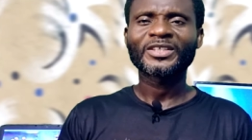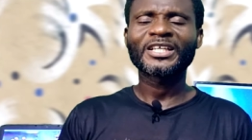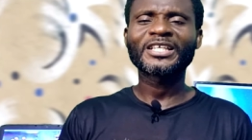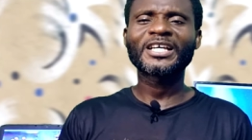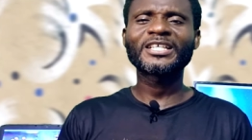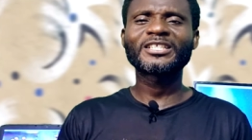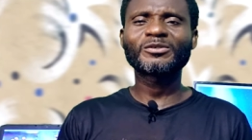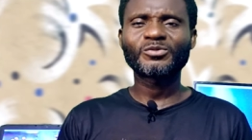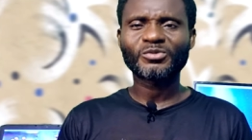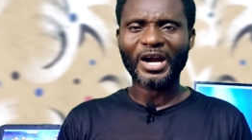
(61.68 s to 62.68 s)
a year
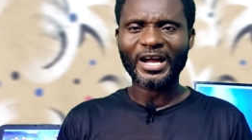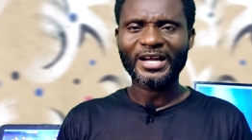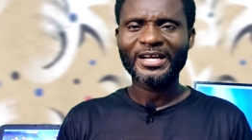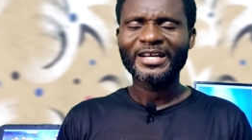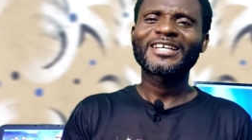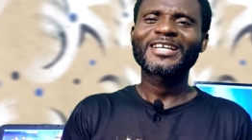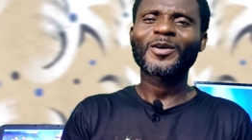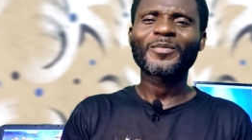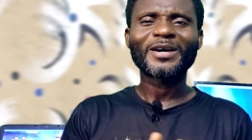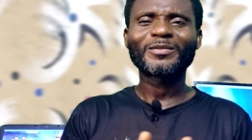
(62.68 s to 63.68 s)
you bra,
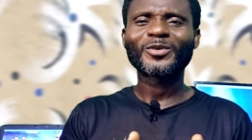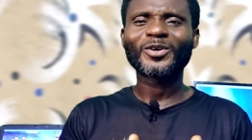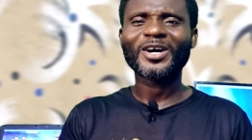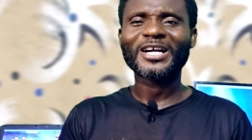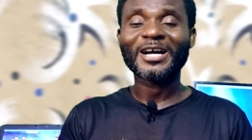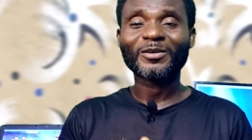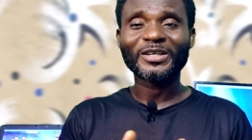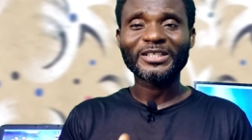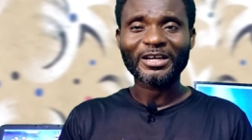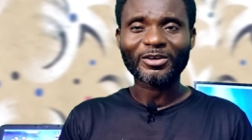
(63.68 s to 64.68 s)
a palm war, and
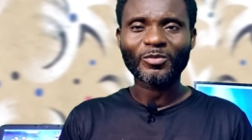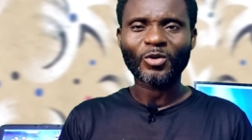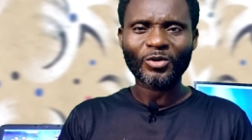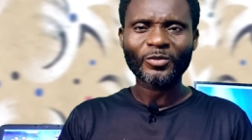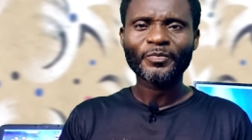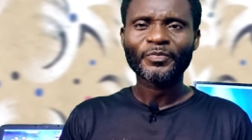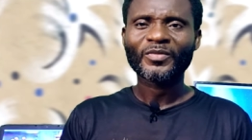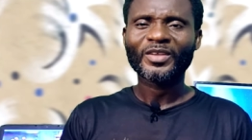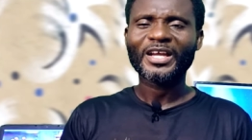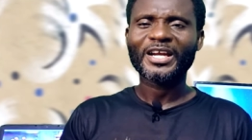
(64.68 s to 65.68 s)
aqua yard of mono,
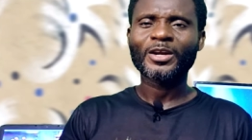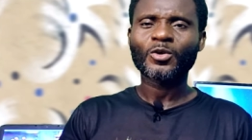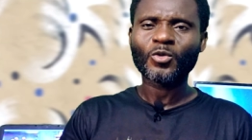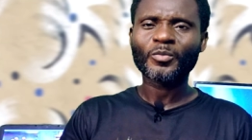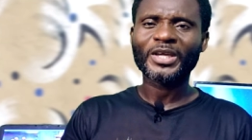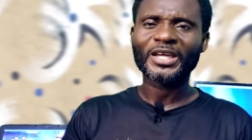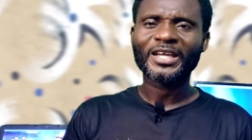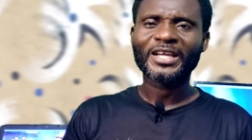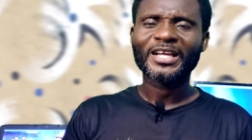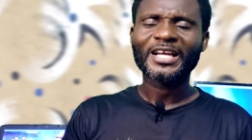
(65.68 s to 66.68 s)
and no
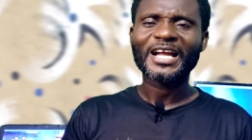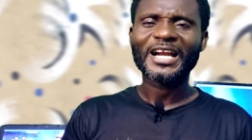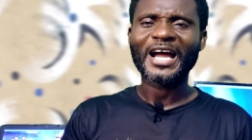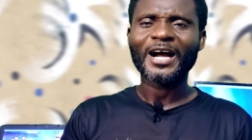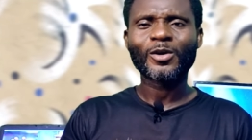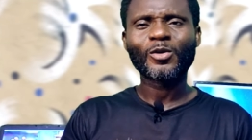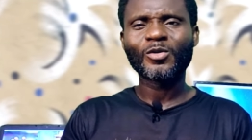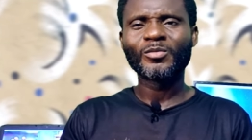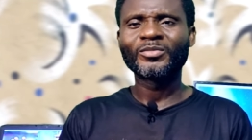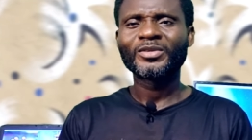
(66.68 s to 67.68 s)
me, and a
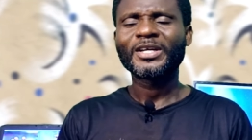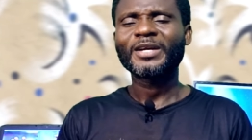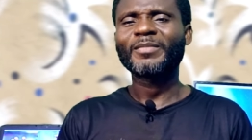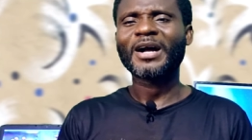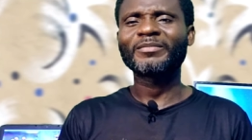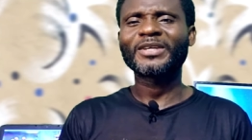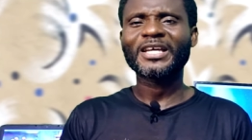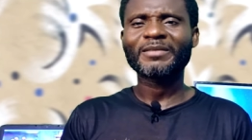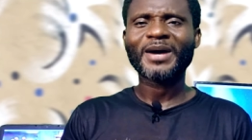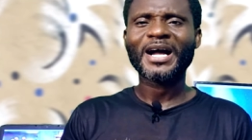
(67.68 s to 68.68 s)
coom, and
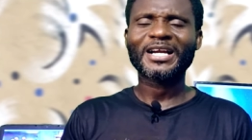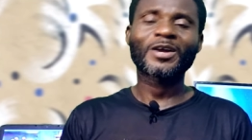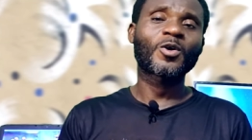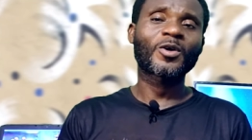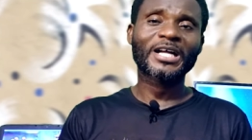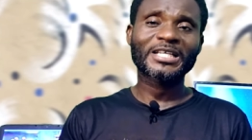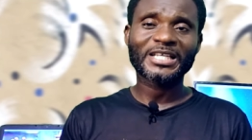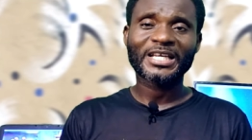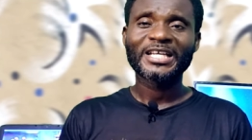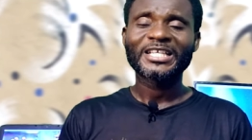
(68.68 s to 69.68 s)
me a bat, now all
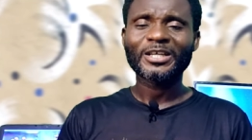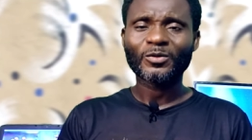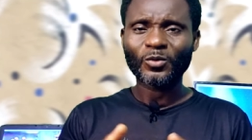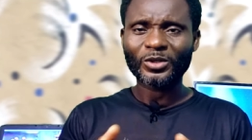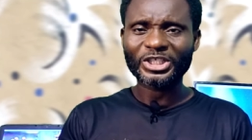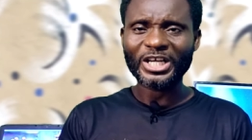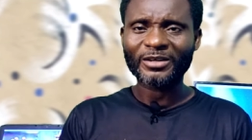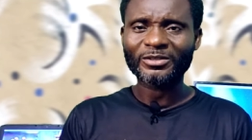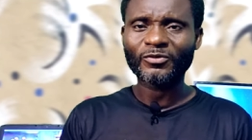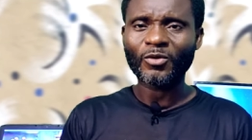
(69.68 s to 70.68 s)
cassette, you watch
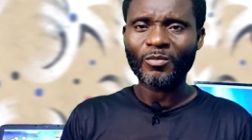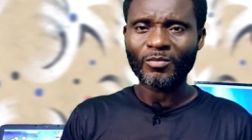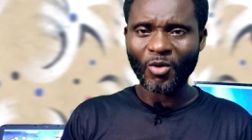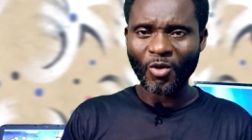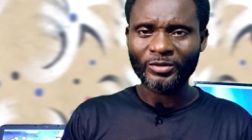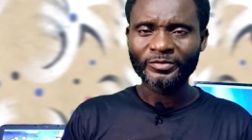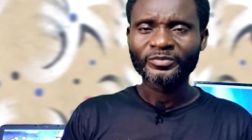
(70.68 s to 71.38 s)
out for more.